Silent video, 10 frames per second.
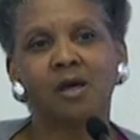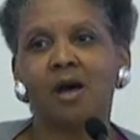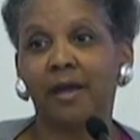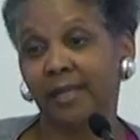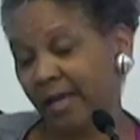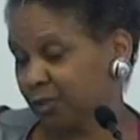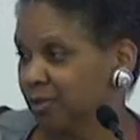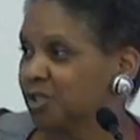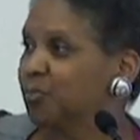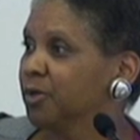and actually
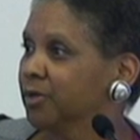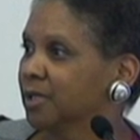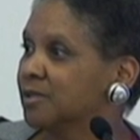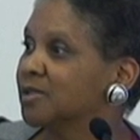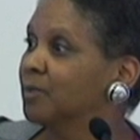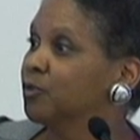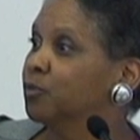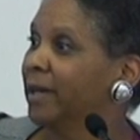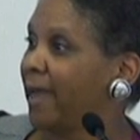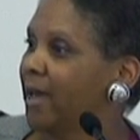experienced some of
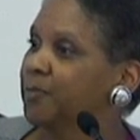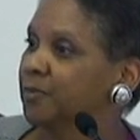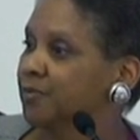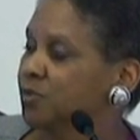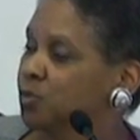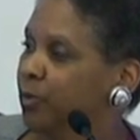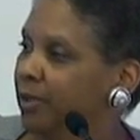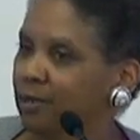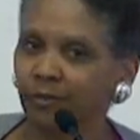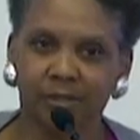what happens
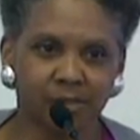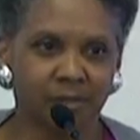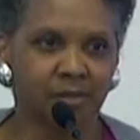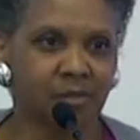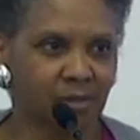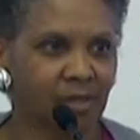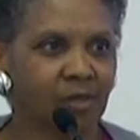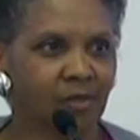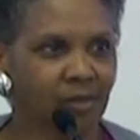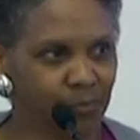when there isn't
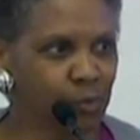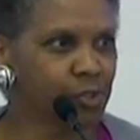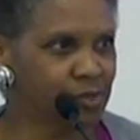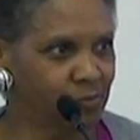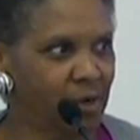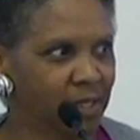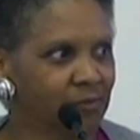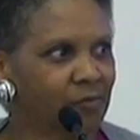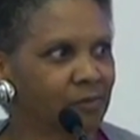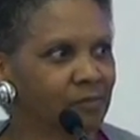the abortion
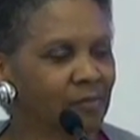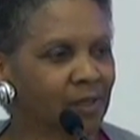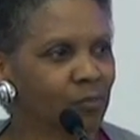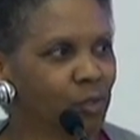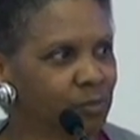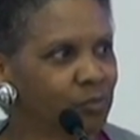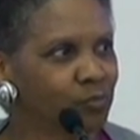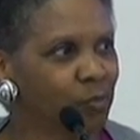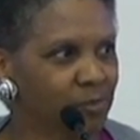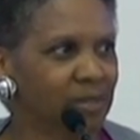rights and what
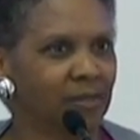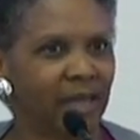women